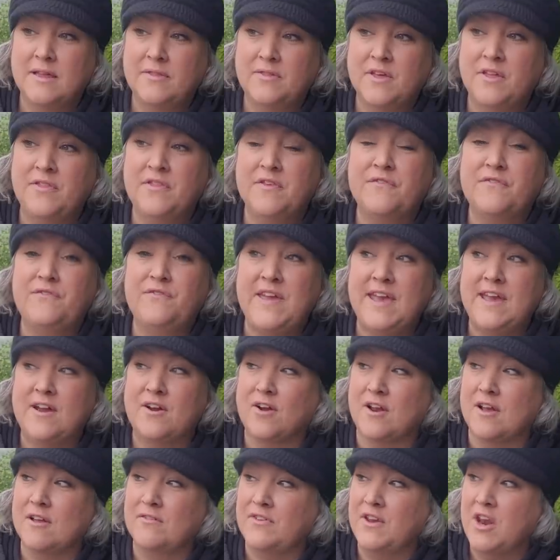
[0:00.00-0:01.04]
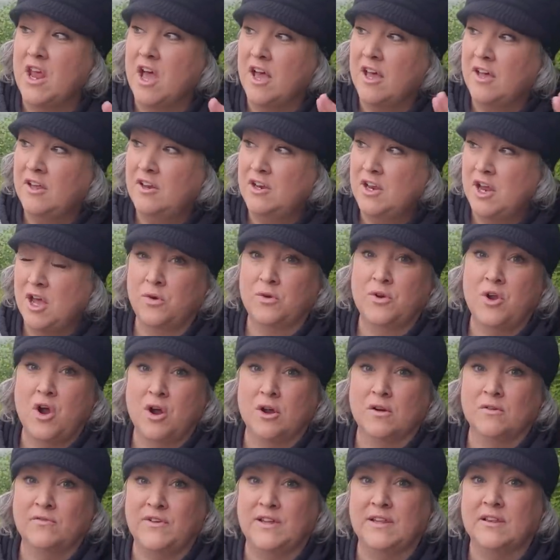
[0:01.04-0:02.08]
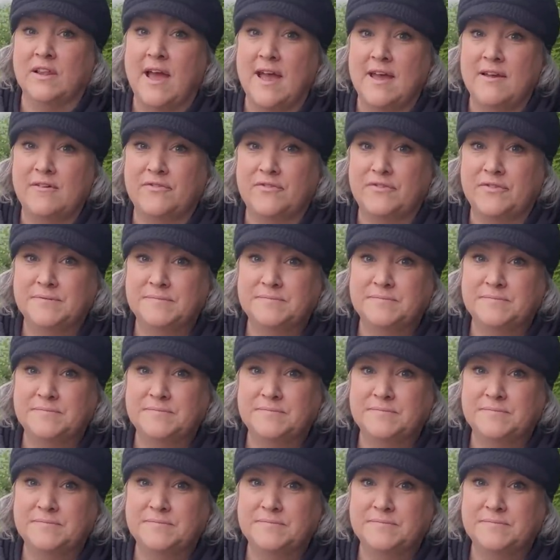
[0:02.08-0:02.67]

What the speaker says: than the fear of an unknown RV life.